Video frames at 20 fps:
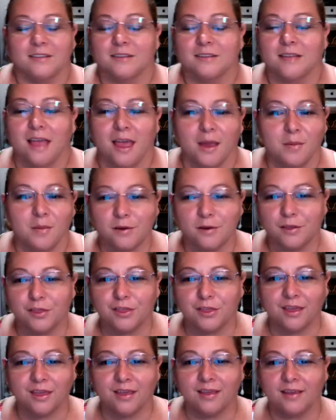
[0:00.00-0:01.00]

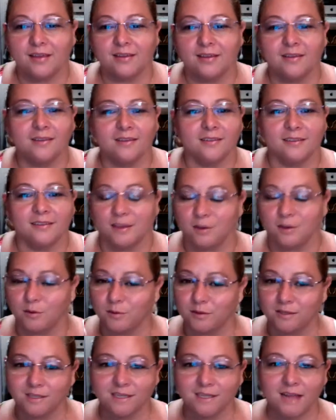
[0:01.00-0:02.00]
Everything that
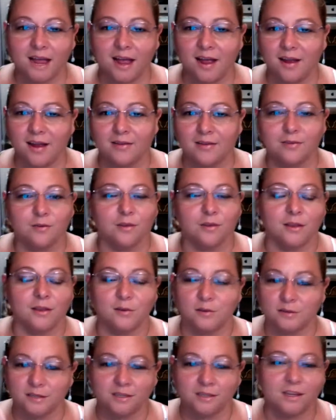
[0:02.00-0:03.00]

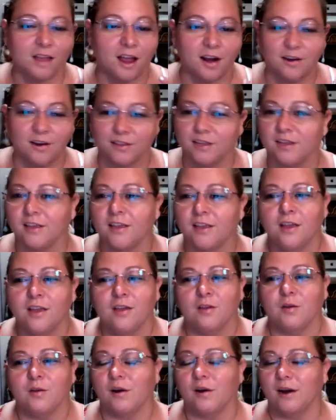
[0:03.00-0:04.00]
you're starting,
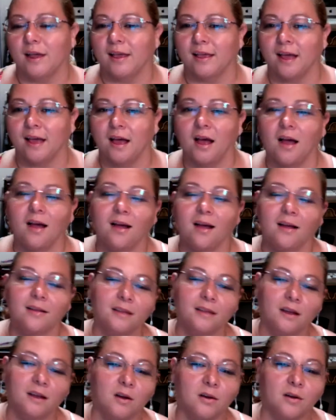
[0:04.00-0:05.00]
you're like, oh
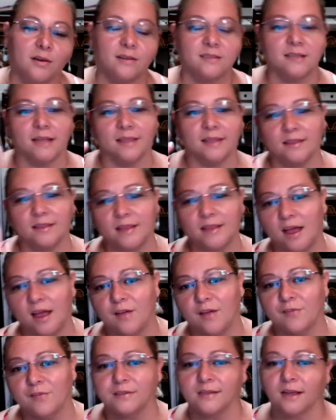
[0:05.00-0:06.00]
no, it's not
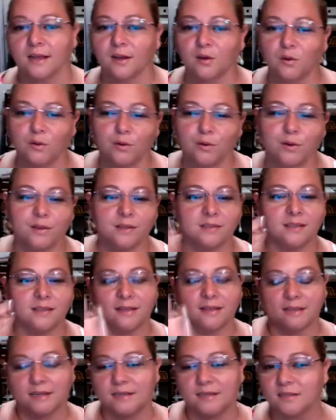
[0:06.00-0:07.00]
enough, it's not good, it's
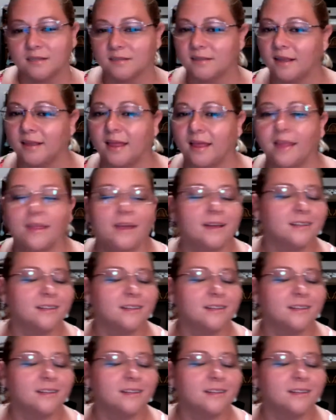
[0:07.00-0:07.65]
not this, it's not that.